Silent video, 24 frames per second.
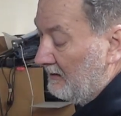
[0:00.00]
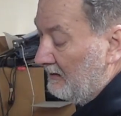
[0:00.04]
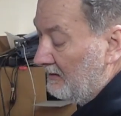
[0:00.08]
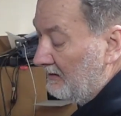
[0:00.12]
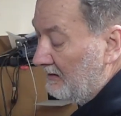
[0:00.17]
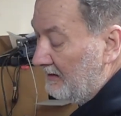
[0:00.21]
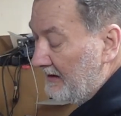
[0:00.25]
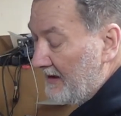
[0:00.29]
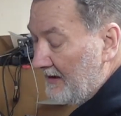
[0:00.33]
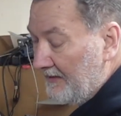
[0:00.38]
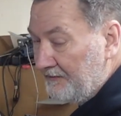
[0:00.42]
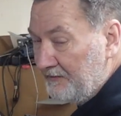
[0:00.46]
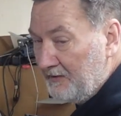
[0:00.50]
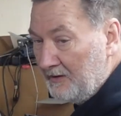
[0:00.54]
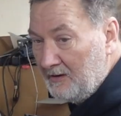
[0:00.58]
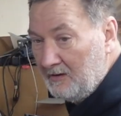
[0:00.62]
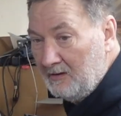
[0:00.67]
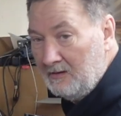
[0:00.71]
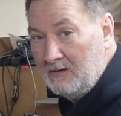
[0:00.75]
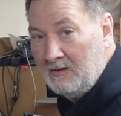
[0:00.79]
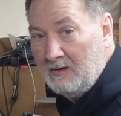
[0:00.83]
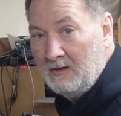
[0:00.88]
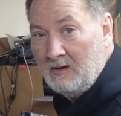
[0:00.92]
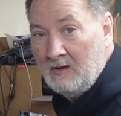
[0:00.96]
They got the
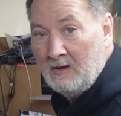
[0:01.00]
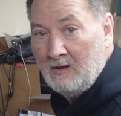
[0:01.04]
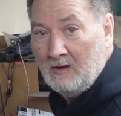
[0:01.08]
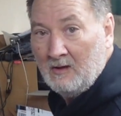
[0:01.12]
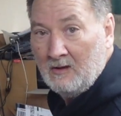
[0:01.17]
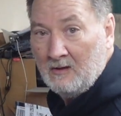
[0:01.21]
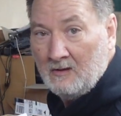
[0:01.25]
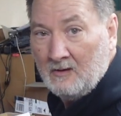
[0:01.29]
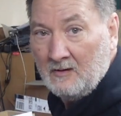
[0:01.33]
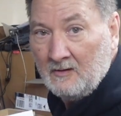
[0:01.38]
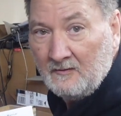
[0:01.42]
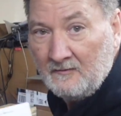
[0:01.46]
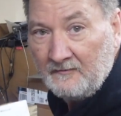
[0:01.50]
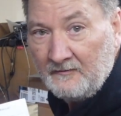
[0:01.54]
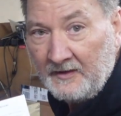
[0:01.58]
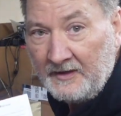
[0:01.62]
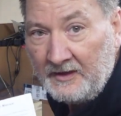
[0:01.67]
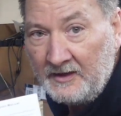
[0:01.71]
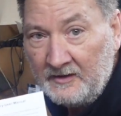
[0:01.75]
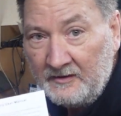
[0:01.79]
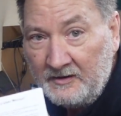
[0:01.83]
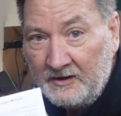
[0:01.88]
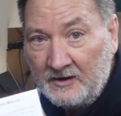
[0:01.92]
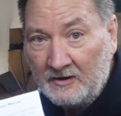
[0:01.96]
thing
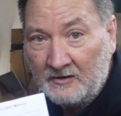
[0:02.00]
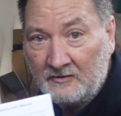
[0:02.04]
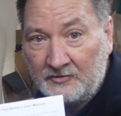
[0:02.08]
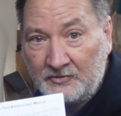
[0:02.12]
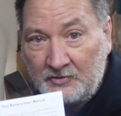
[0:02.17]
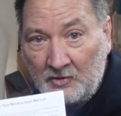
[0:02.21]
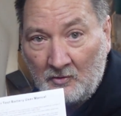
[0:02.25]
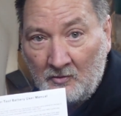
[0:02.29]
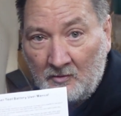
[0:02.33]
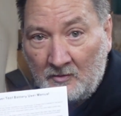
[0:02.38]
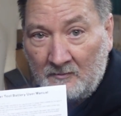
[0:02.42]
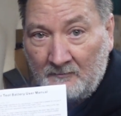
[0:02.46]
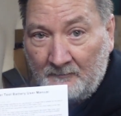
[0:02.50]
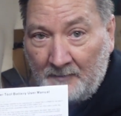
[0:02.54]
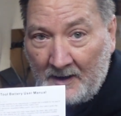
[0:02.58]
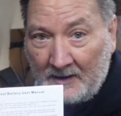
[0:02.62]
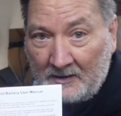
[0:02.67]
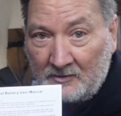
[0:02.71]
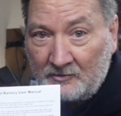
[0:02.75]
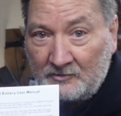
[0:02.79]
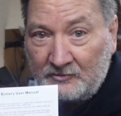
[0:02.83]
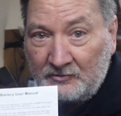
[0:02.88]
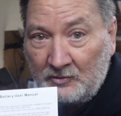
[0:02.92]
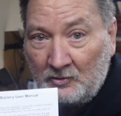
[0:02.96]
in here showing
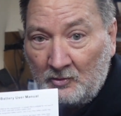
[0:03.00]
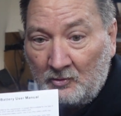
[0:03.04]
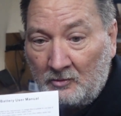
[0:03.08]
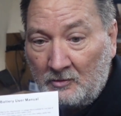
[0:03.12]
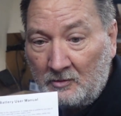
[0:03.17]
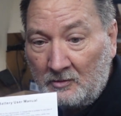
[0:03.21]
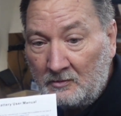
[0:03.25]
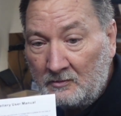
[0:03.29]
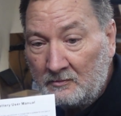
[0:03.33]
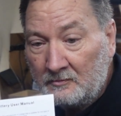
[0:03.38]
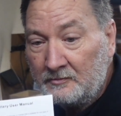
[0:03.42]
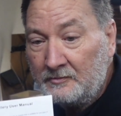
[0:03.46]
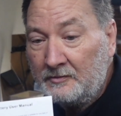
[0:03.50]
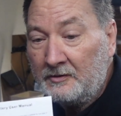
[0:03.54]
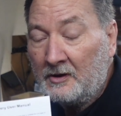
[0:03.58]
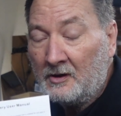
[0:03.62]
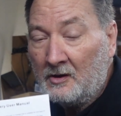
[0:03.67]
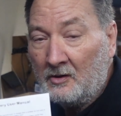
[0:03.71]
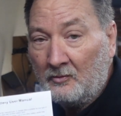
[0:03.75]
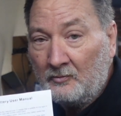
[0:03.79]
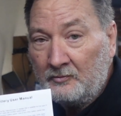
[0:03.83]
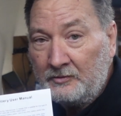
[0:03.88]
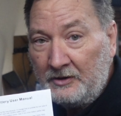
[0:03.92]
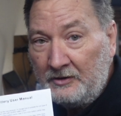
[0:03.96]
battery tool,
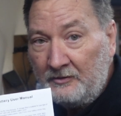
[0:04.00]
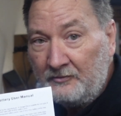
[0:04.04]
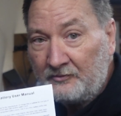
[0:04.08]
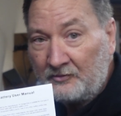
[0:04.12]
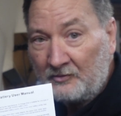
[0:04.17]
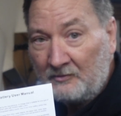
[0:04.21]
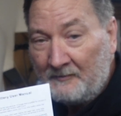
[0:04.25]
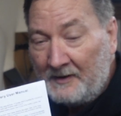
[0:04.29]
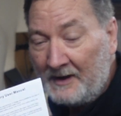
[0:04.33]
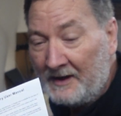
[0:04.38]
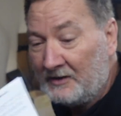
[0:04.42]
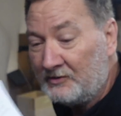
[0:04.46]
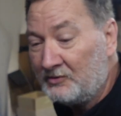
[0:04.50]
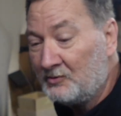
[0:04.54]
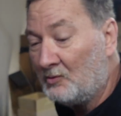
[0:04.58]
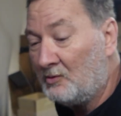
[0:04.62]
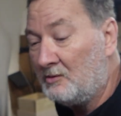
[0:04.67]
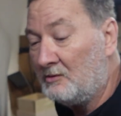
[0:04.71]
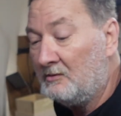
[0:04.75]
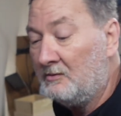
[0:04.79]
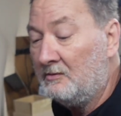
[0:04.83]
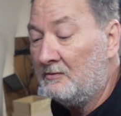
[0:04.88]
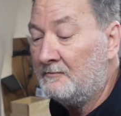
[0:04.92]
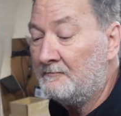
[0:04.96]
user
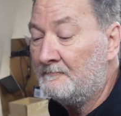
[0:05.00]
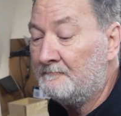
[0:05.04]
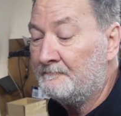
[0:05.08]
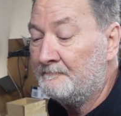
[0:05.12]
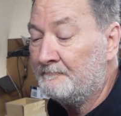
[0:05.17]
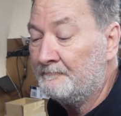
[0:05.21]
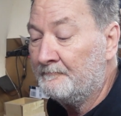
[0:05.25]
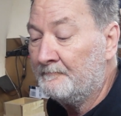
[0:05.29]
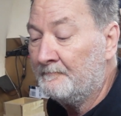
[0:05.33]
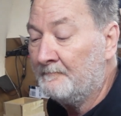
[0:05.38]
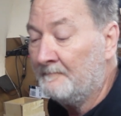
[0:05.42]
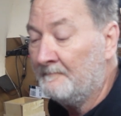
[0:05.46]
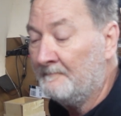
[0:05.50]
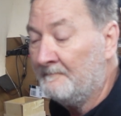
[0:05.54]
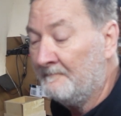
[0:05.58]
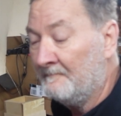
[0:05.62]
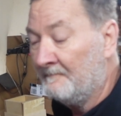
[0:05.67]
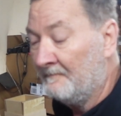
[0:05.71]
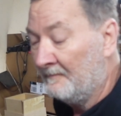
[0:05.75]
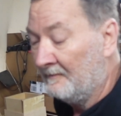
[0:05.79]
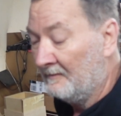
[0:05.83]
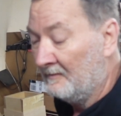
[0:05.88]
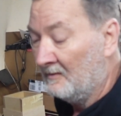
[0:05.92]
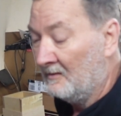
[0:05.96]
manual.
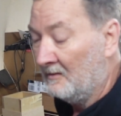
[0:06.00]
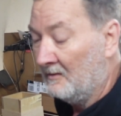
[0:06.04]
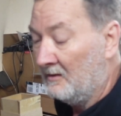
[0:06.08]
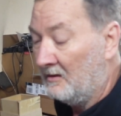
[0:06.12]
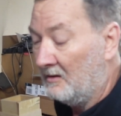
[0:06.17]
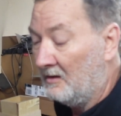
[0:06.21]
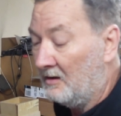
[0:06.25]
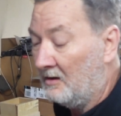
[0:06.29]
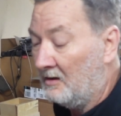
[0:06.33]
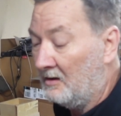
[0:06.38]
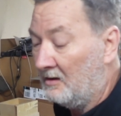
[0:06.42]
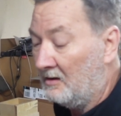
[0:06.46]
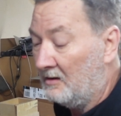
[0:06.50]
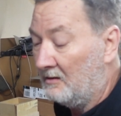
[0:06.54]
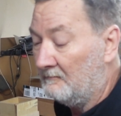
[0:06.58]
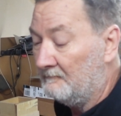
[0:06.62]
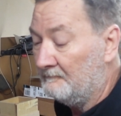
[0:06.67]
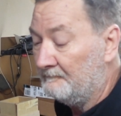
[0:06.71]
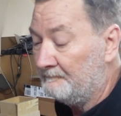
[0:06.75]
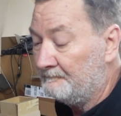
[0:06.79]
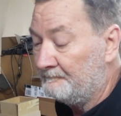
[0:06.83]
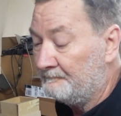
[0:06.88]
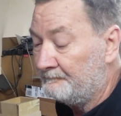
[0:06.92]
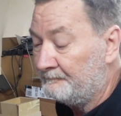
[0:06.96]
So
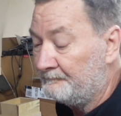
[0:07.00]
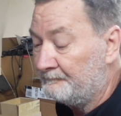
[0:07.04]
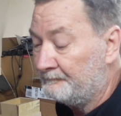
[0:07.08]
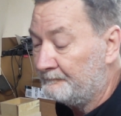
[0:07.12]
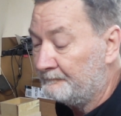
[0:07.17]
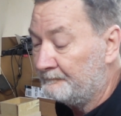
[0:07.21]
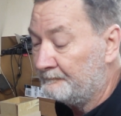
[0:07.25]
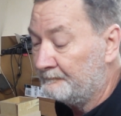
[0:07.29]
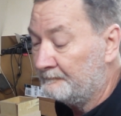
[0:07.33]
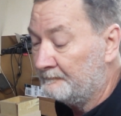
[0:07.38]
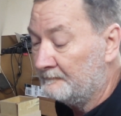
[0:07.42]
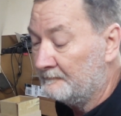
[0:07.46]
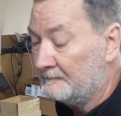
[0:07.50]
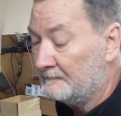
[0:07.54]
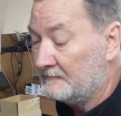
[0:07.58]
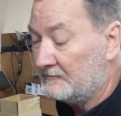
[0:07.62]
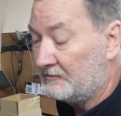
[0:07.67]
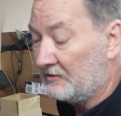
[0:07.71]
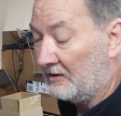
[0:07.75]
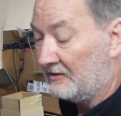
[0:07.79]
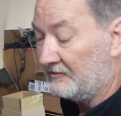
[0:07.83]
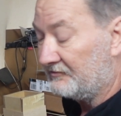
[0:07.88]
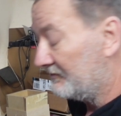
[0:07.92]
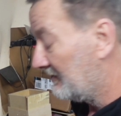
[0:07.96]

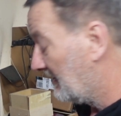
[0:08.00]
that's